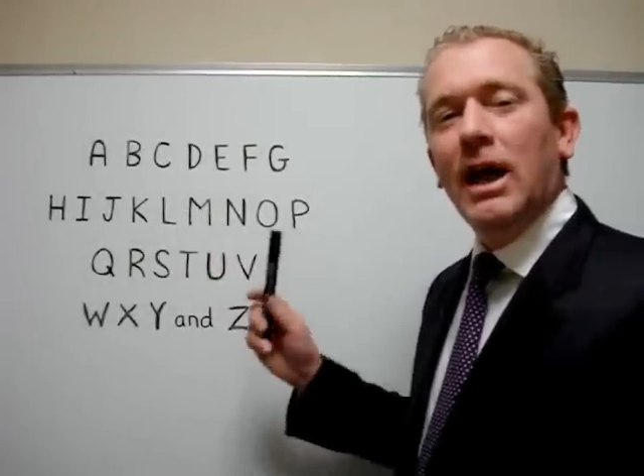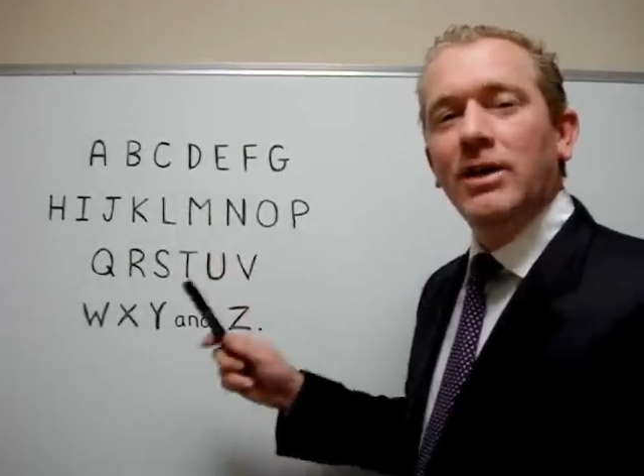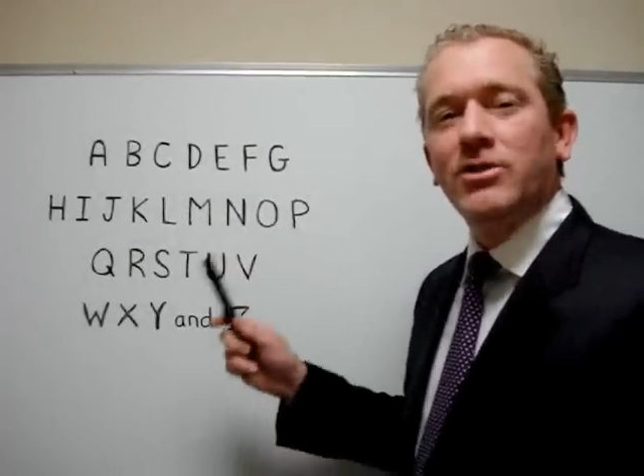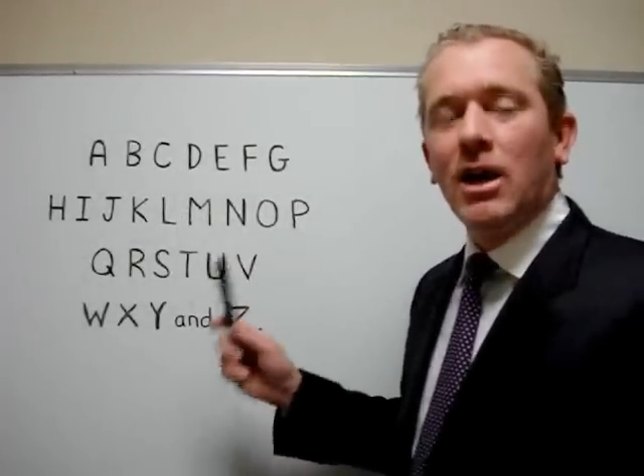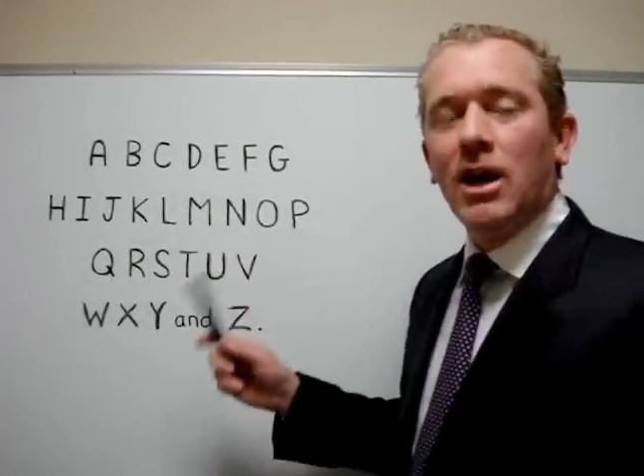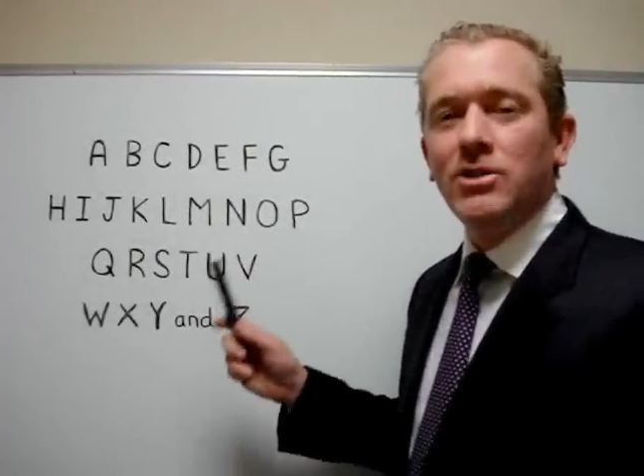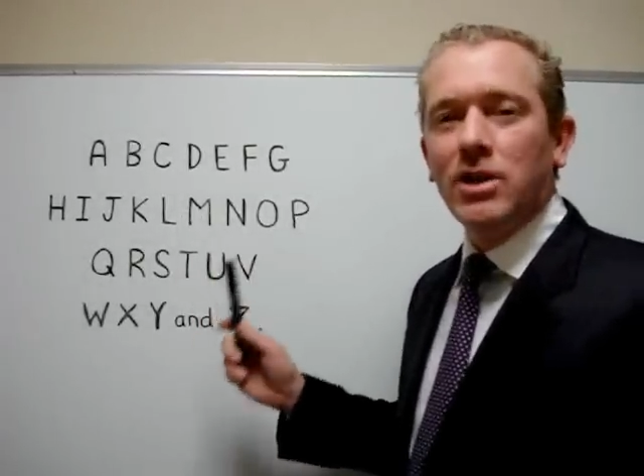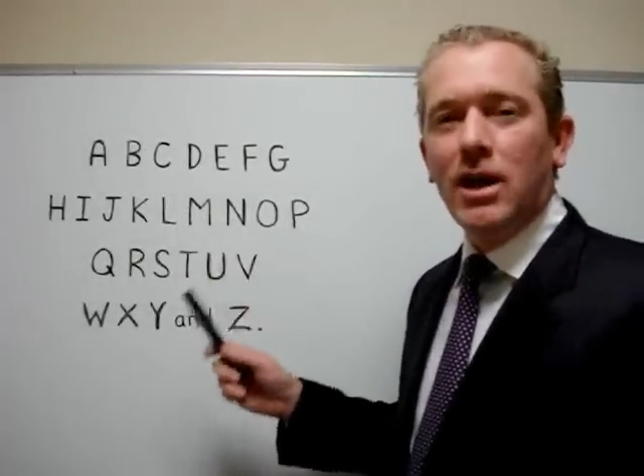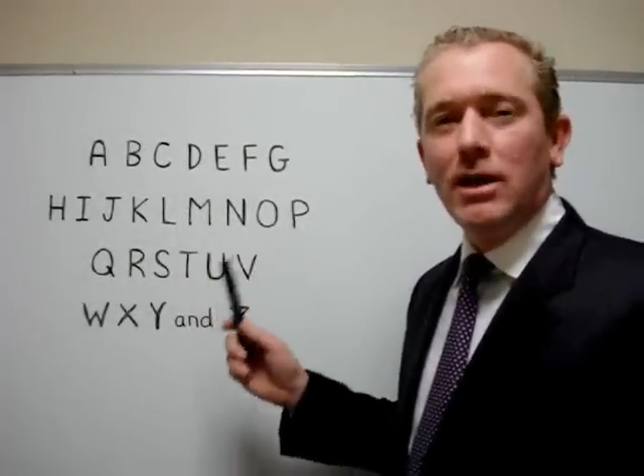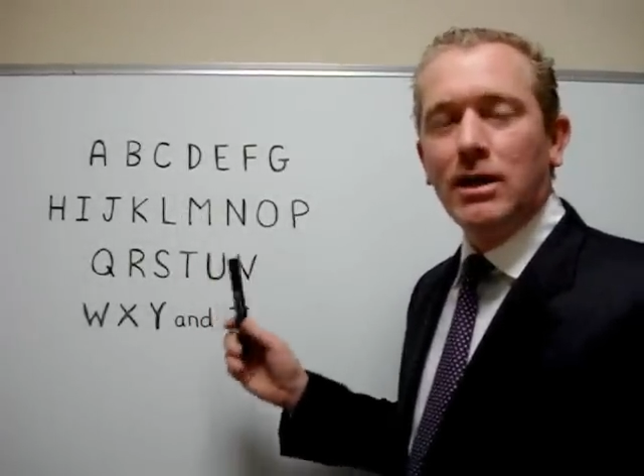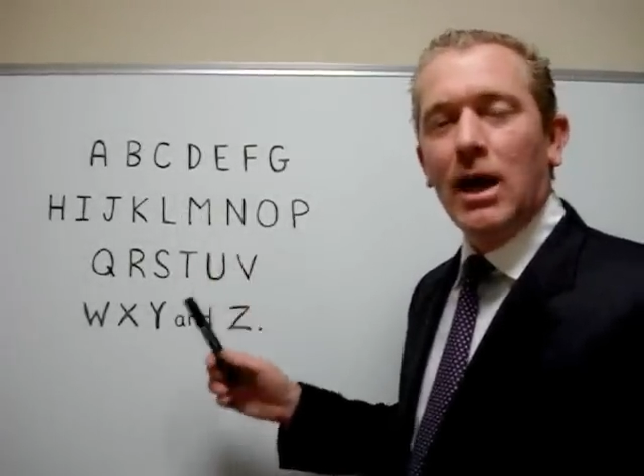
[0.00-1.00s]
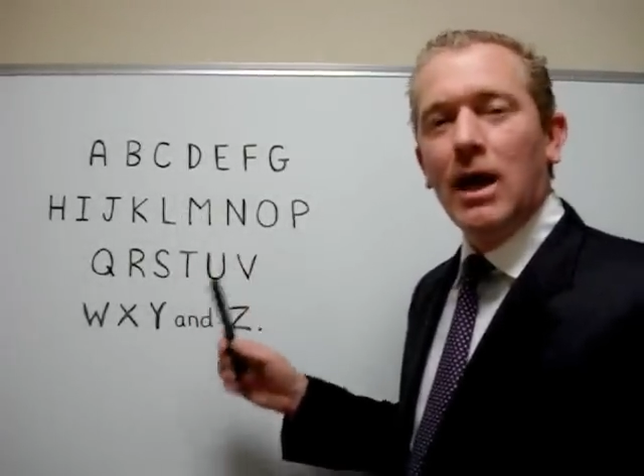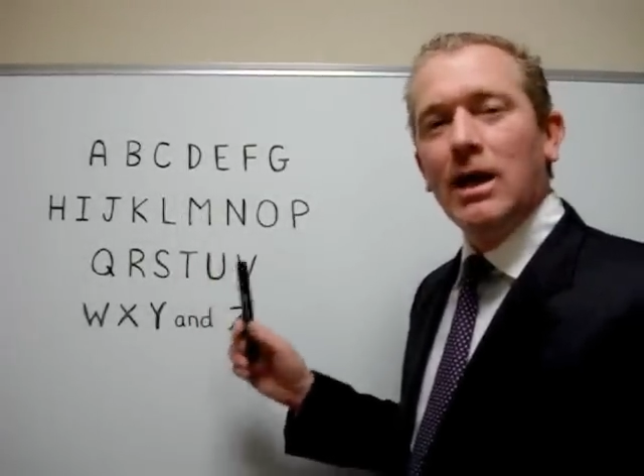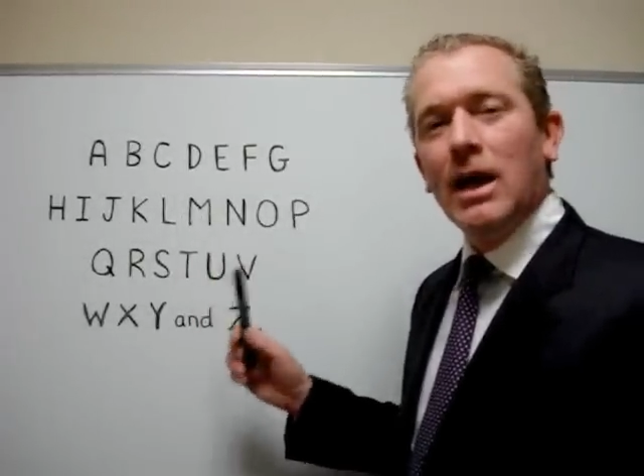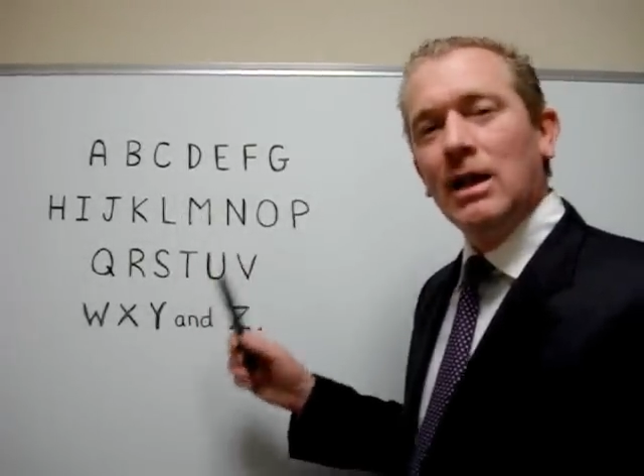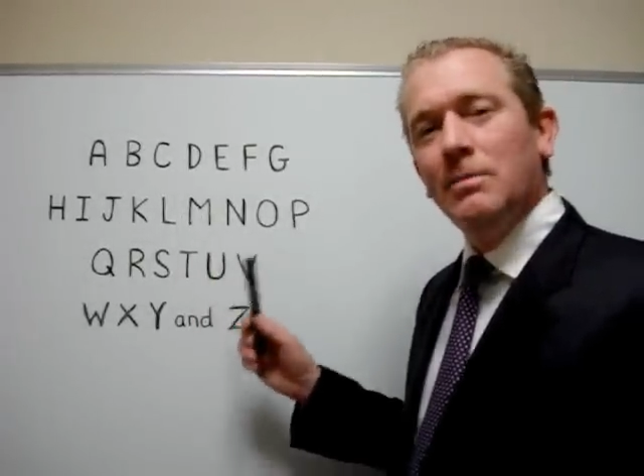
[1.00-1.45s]
H, I, J,
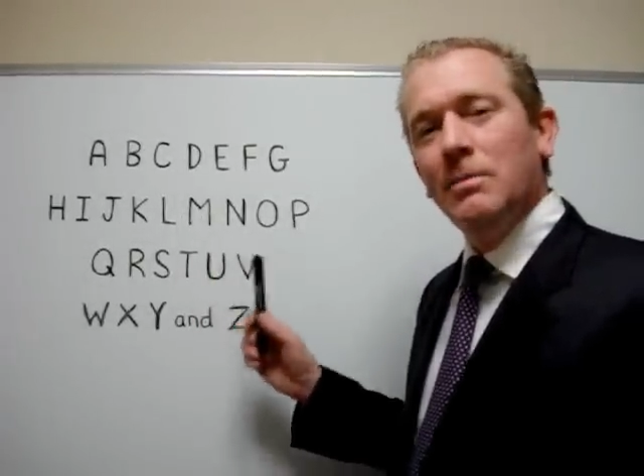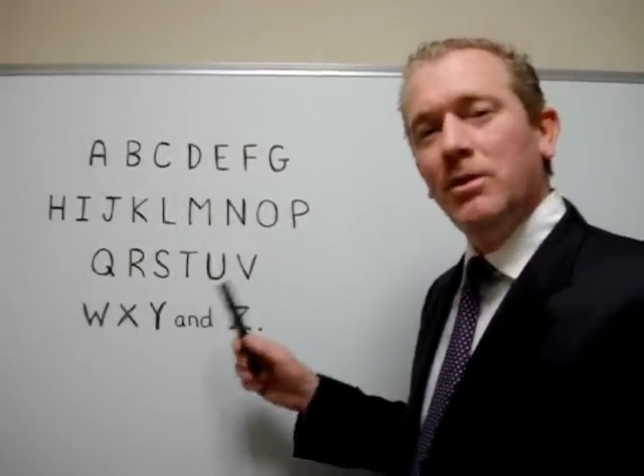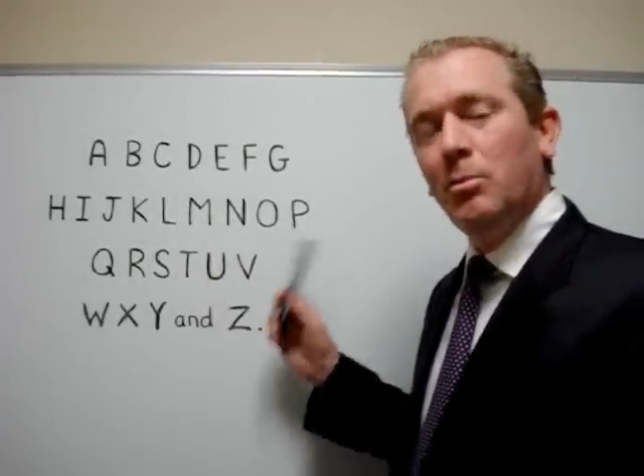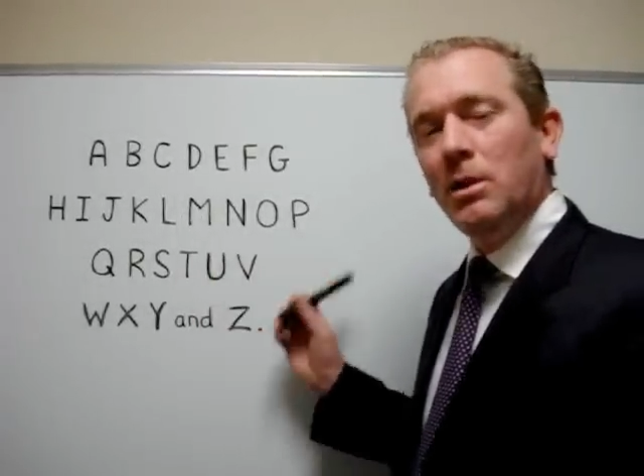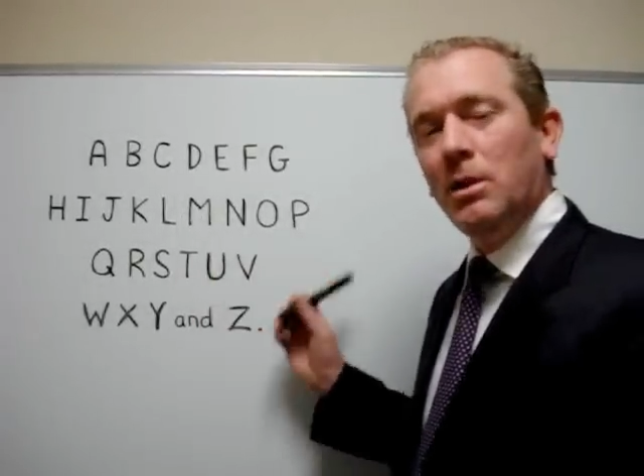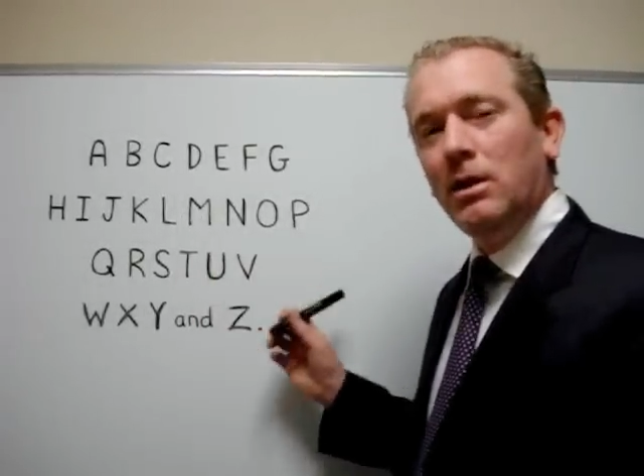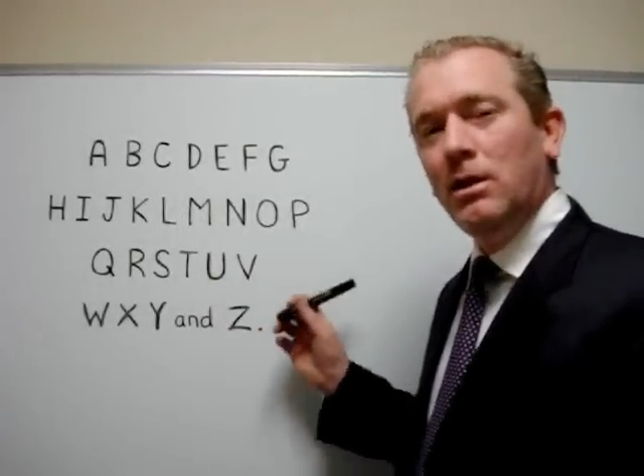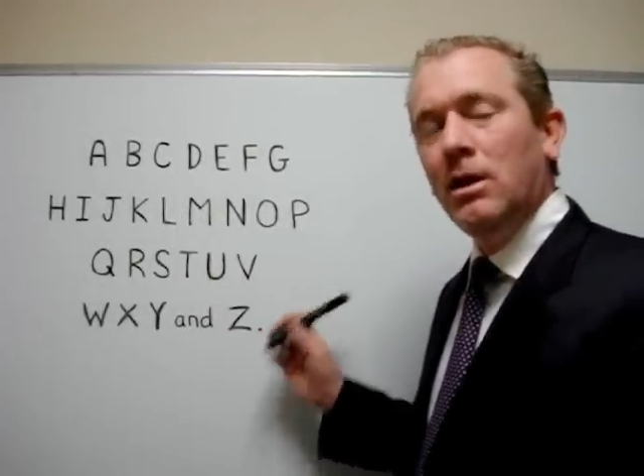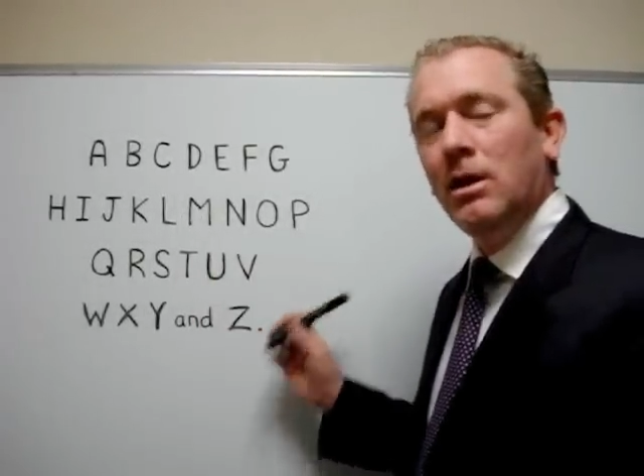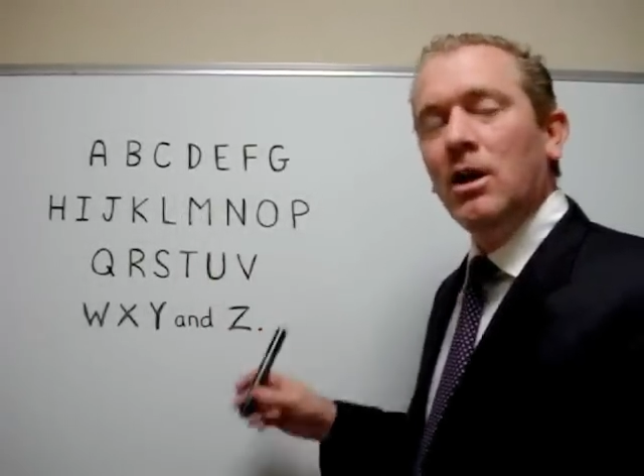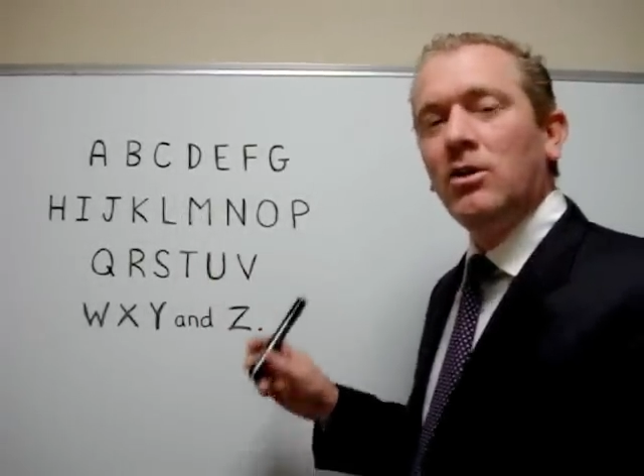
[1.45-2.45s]
K, L, M, N, O, P,